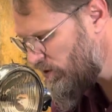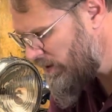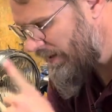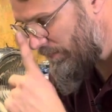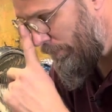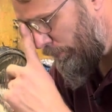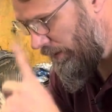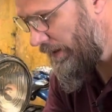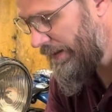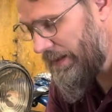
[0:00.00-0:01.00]
give me
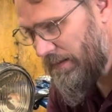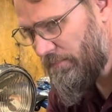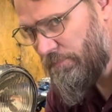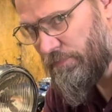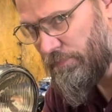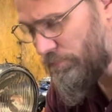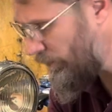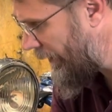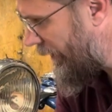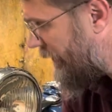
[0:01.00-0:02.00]
plenty of
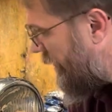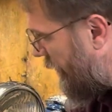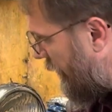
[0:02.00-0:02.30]
thread,